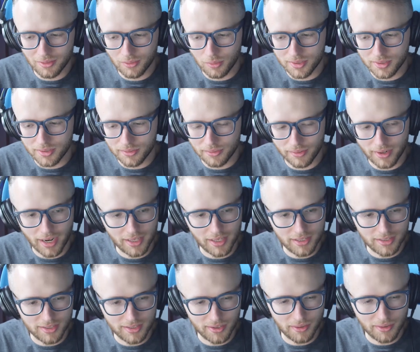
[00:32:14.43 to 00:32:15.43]
was right
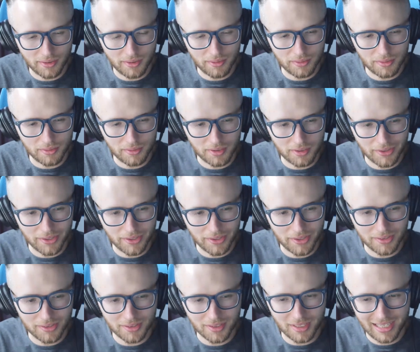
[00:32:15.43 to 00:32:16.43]
at zero
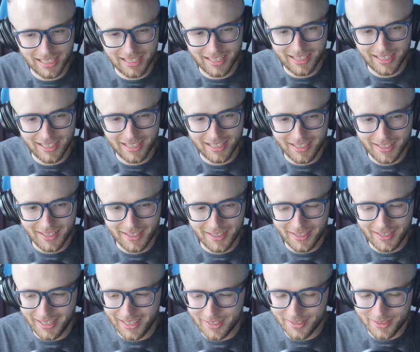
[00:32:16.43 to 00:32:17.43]
degrees,
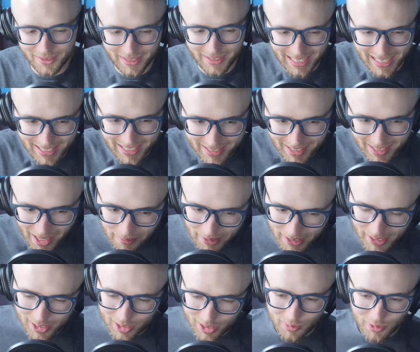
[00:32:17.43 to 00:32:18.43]
and so anytime an
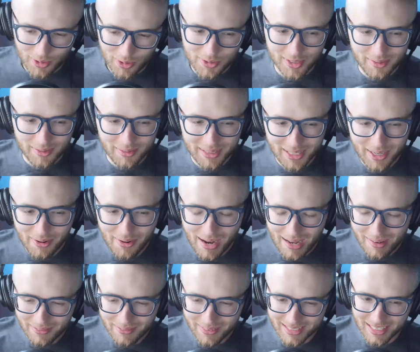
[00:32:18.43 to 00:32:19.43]
explosion would go
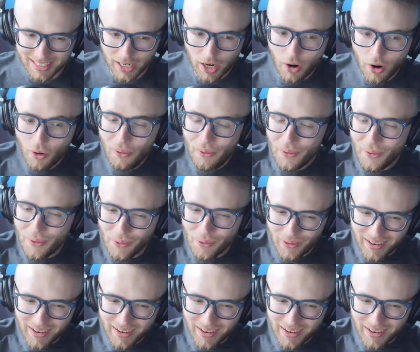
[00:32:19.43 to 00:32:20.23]
off, it's like ooh.